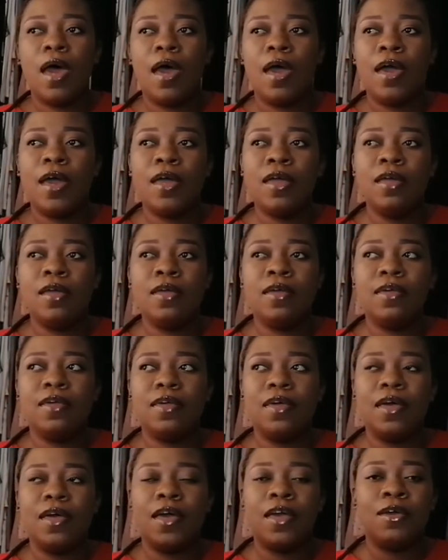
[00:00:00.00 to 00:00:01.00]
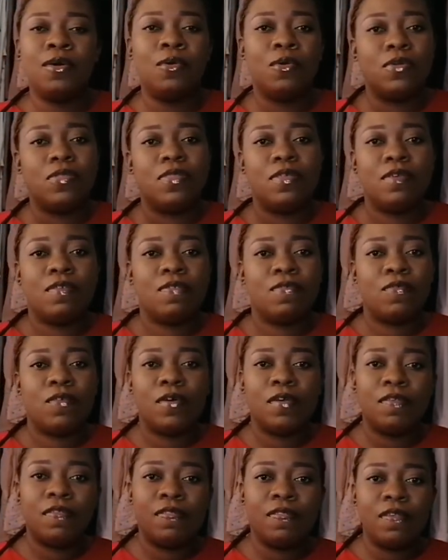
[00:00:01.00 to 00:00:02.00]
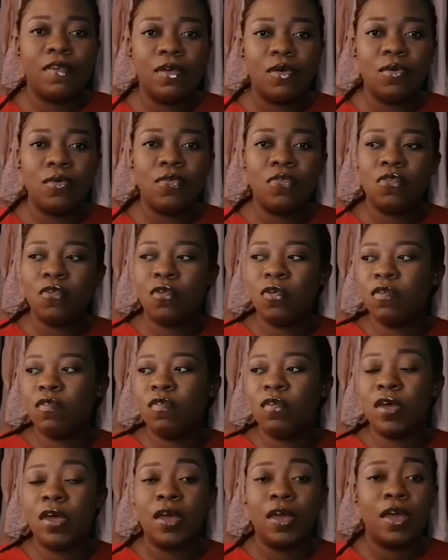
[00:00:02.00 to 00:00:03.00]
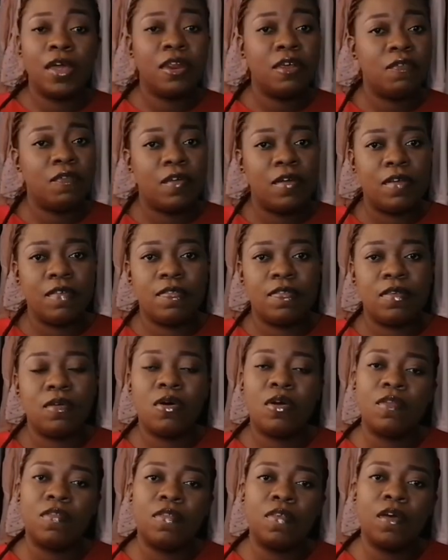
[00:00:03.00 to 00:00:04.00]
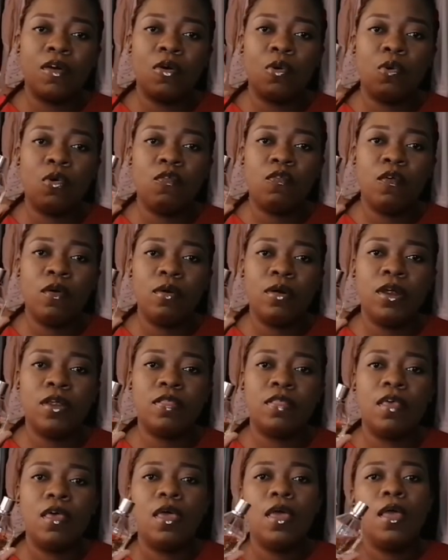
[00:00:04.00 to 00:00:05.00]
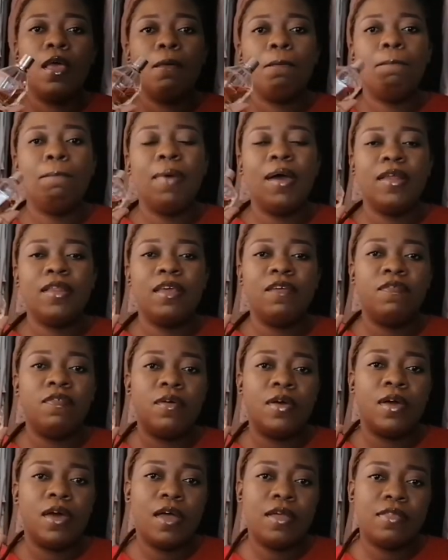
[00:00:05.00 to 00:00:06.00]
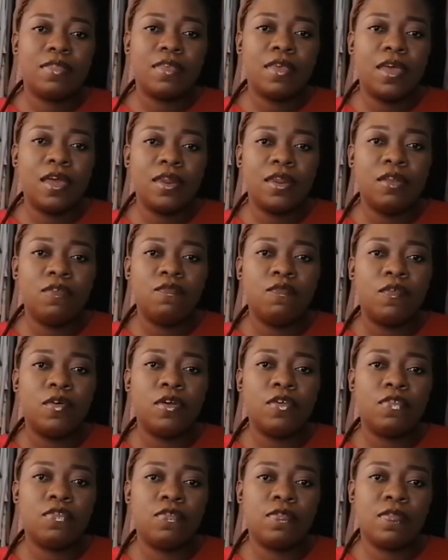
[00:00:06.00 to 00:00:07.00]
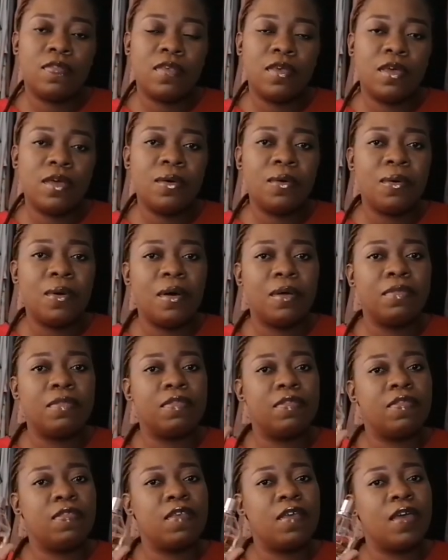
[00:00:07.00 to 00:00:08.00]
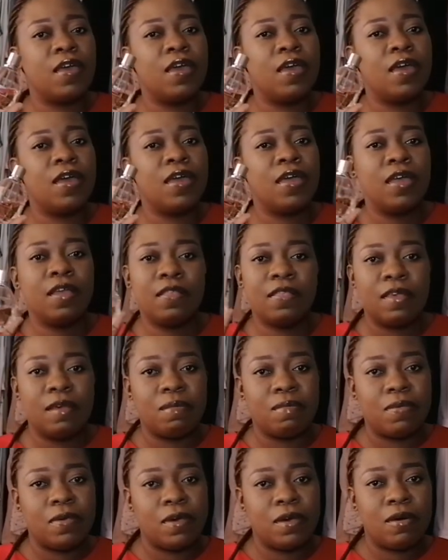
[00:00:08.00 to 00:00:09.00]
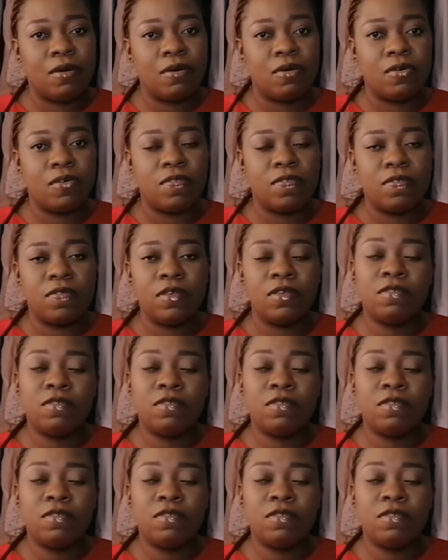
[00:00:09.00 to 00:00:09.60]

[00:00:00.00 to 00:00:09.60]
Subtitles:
I got this for a steal, so if you can get it for a steal, I'd say go for it. But if you can't get it for a steal, I'd say get something else.